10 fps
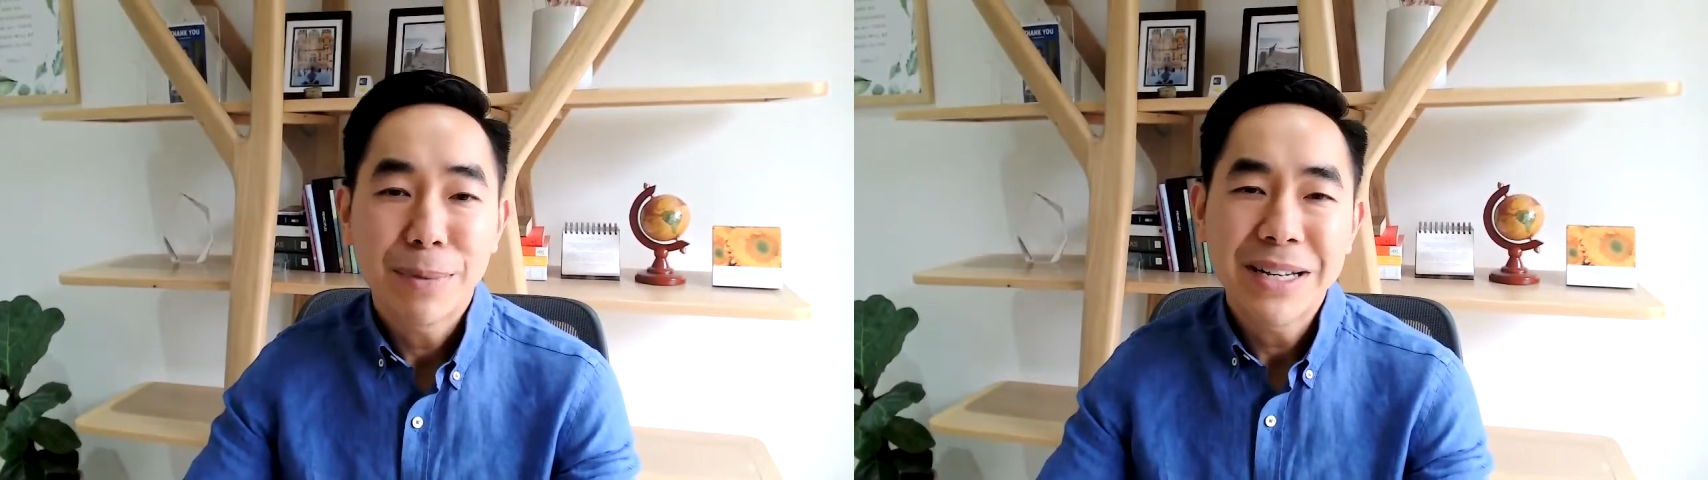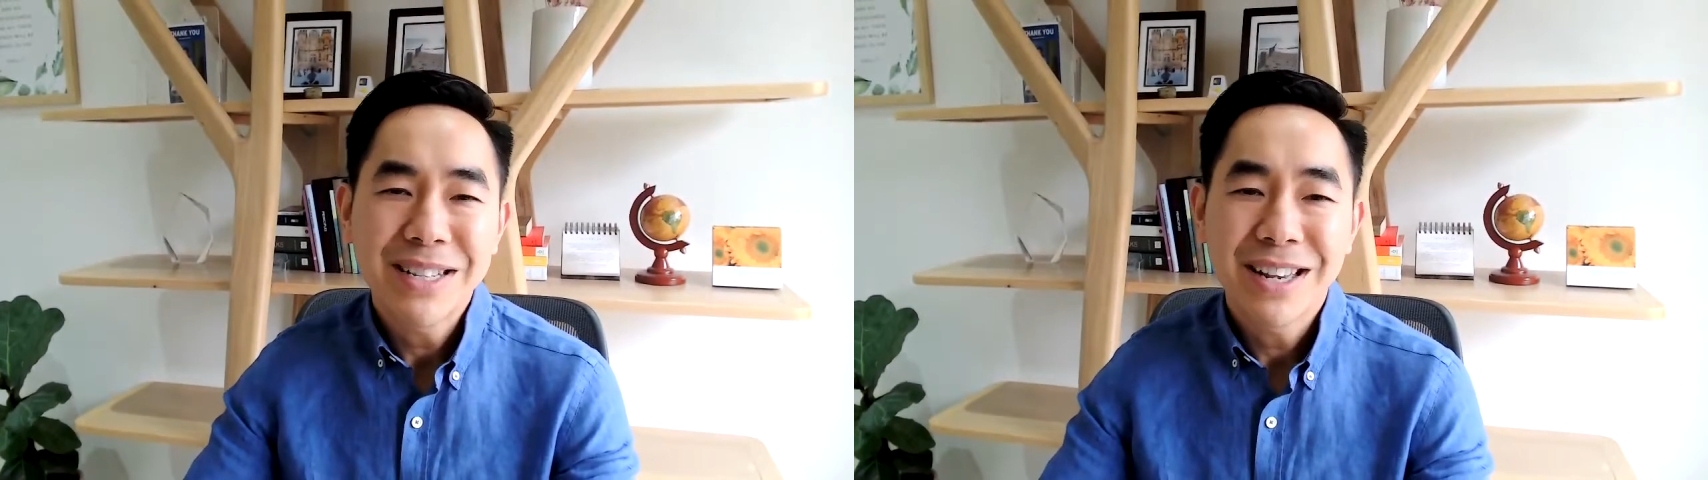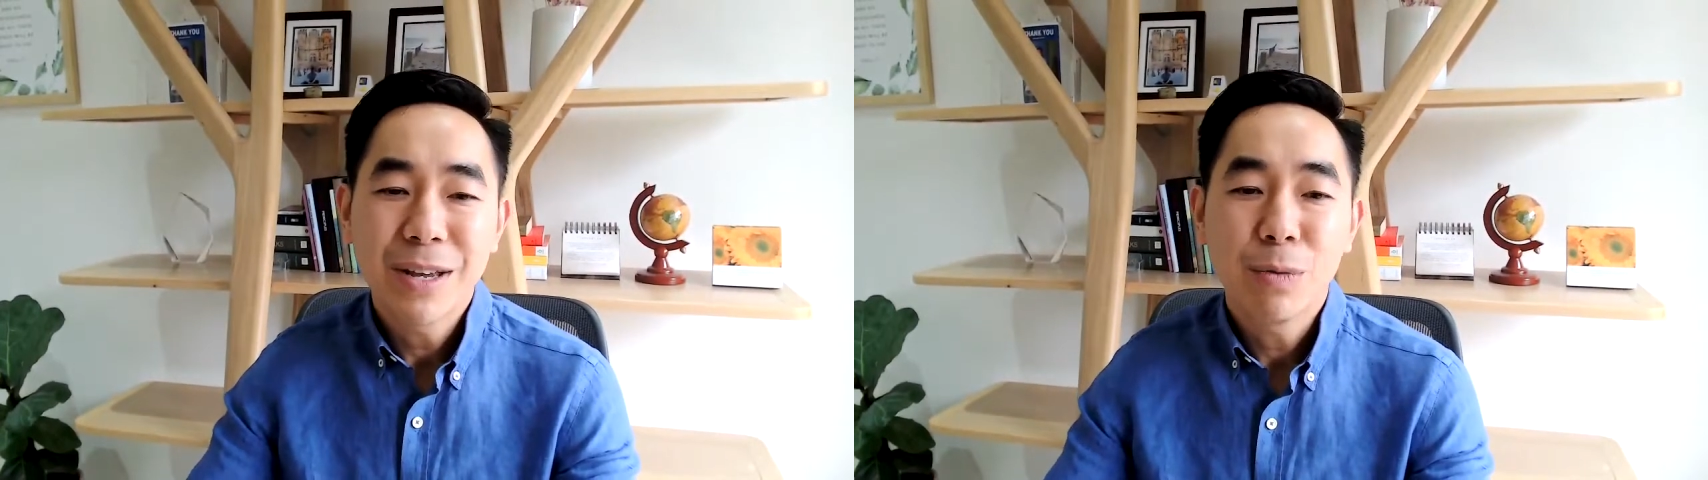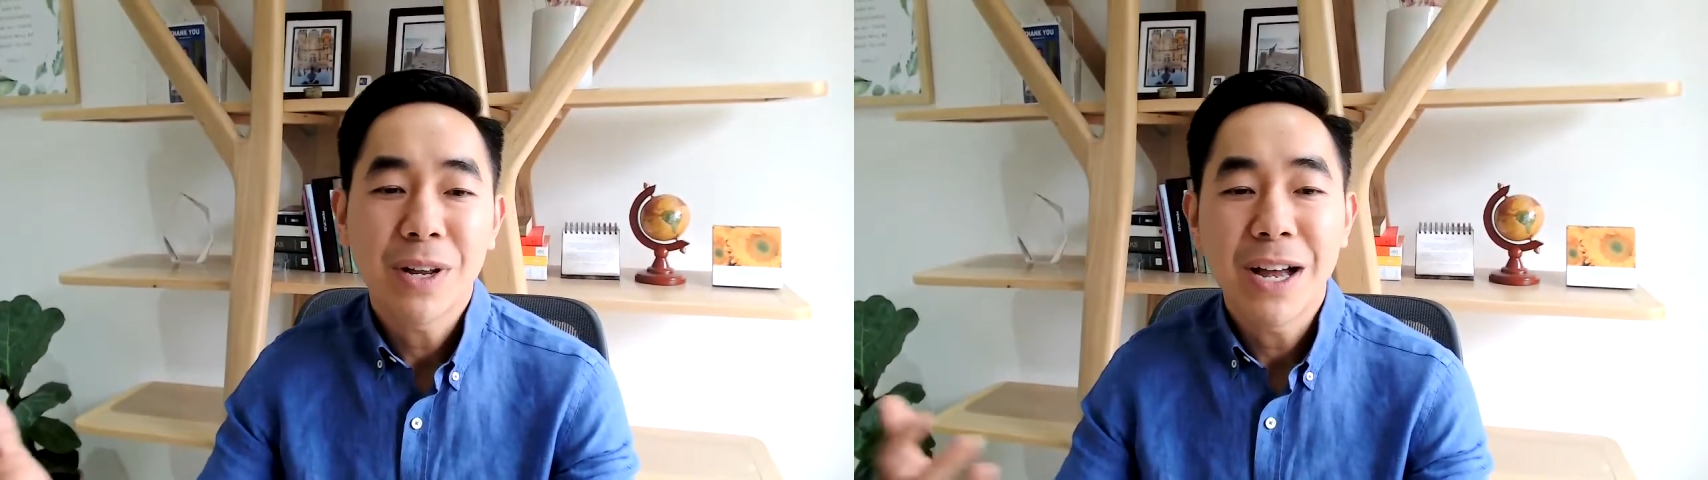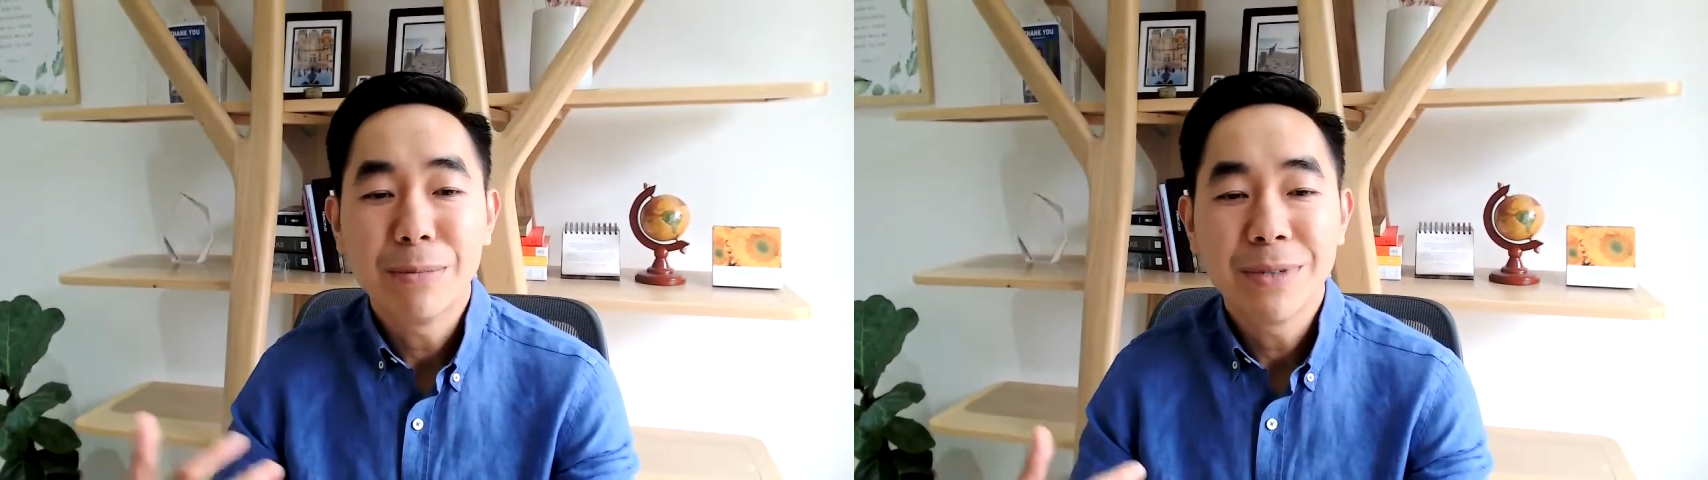basically
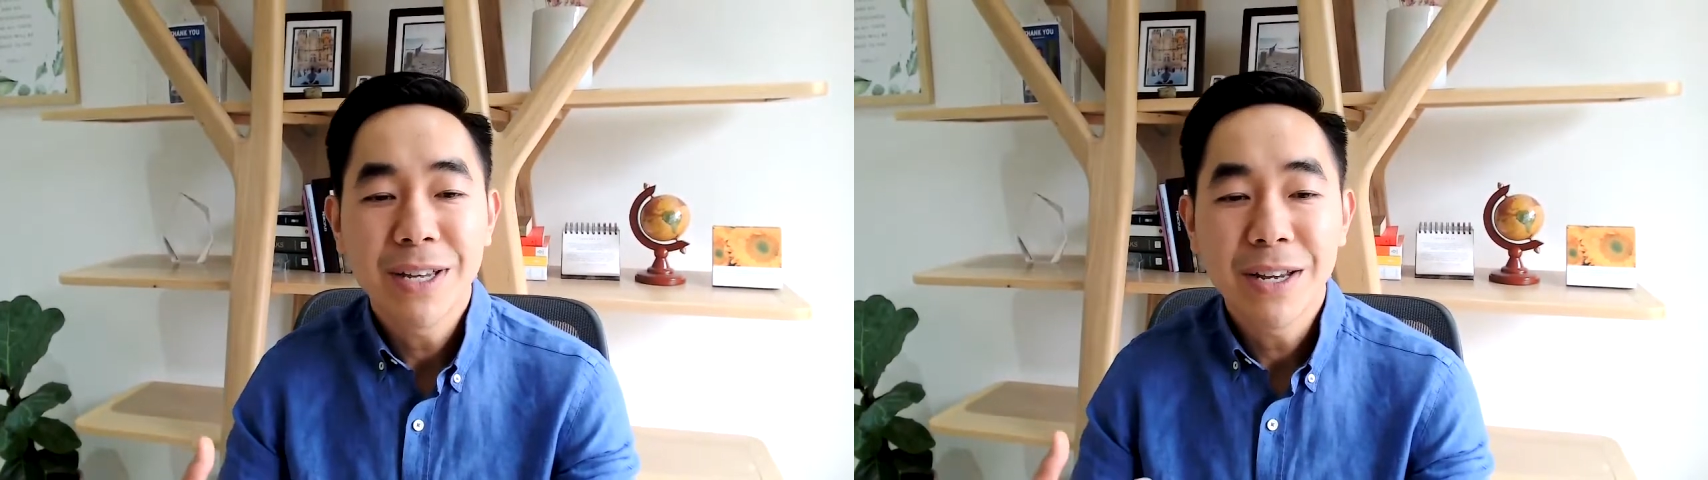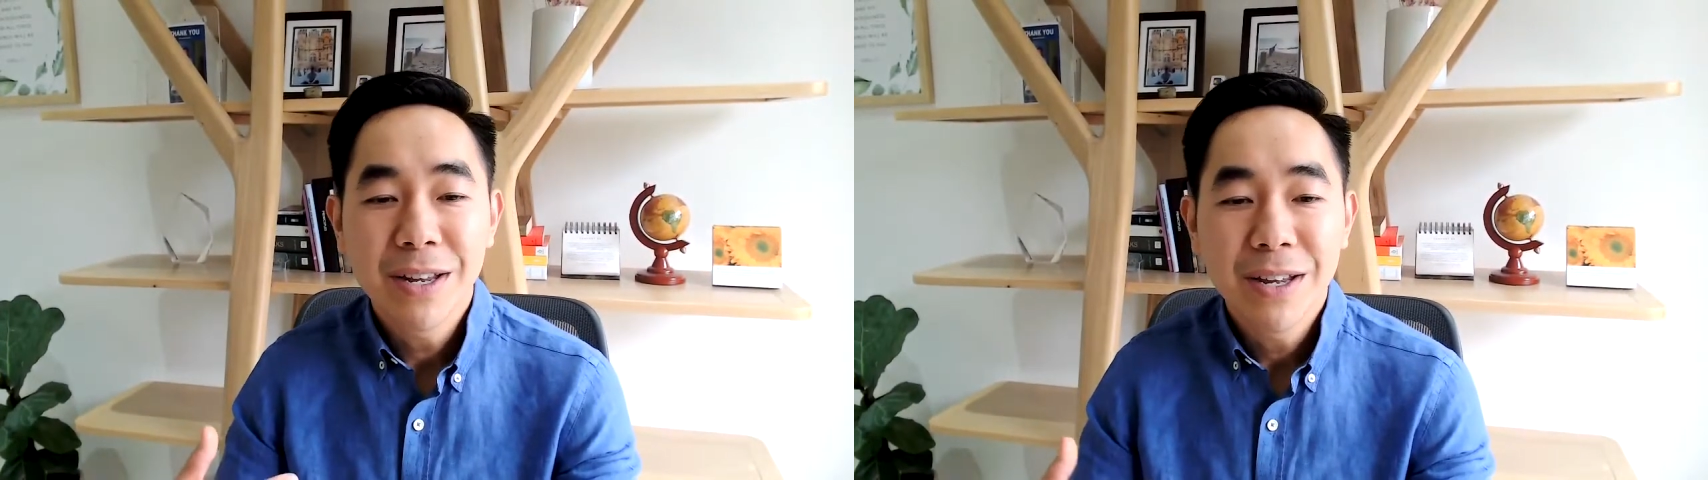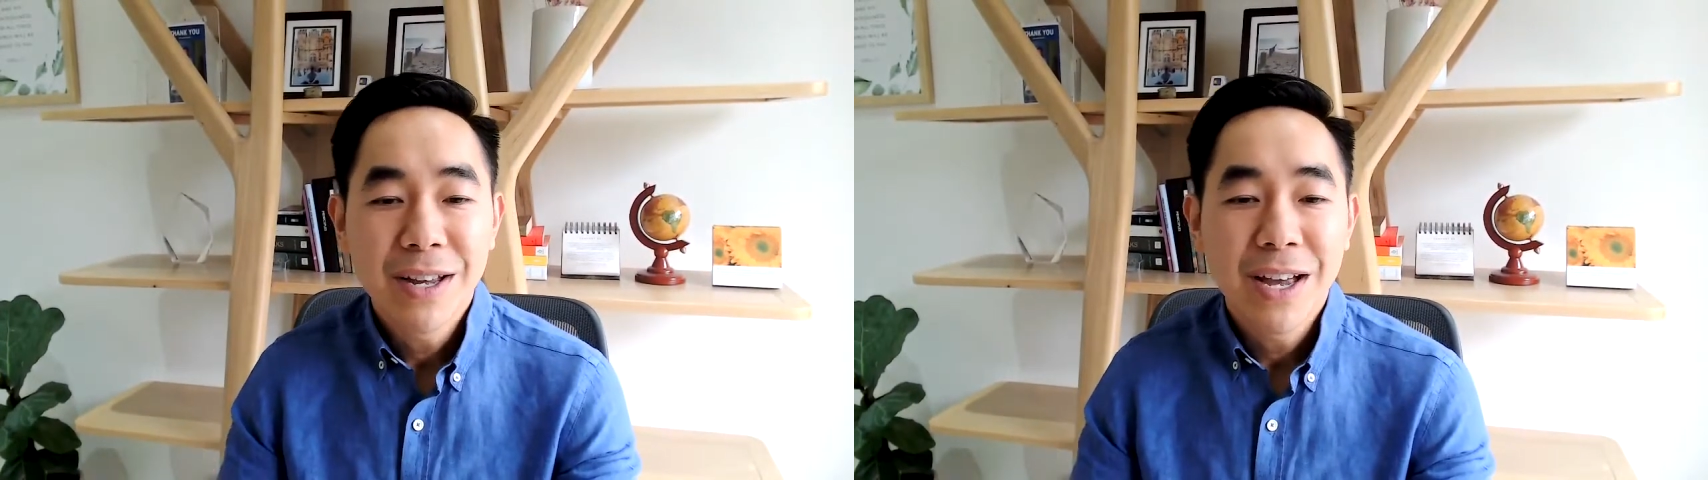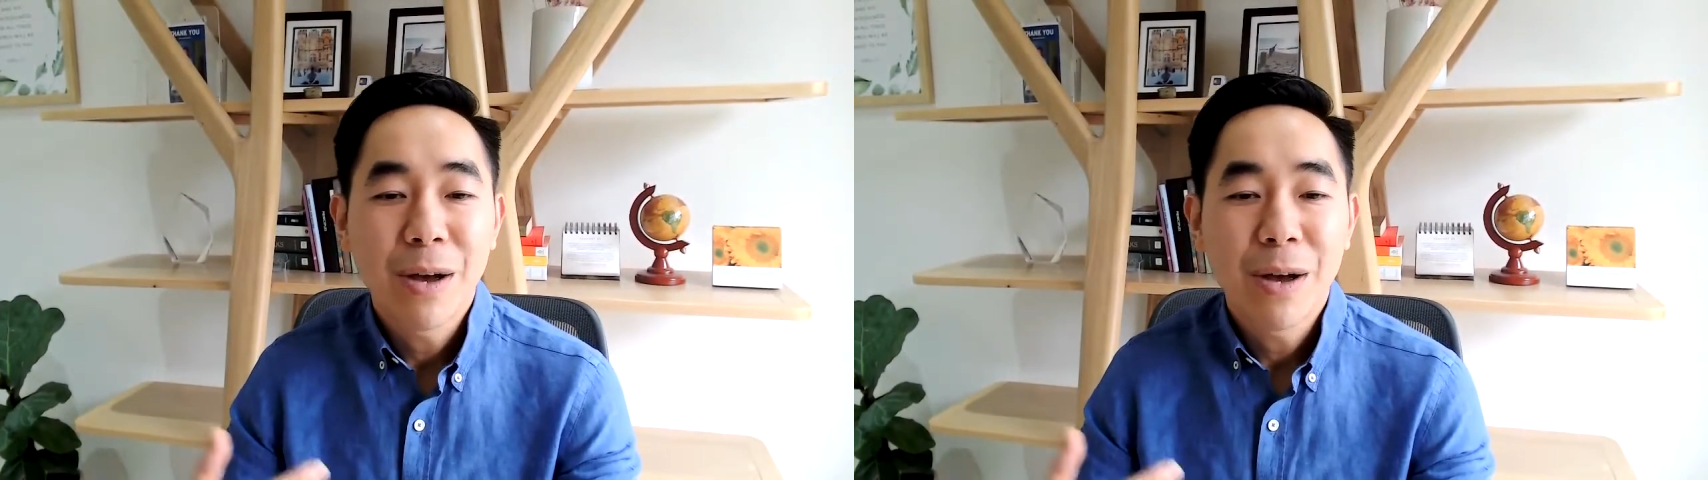what comes in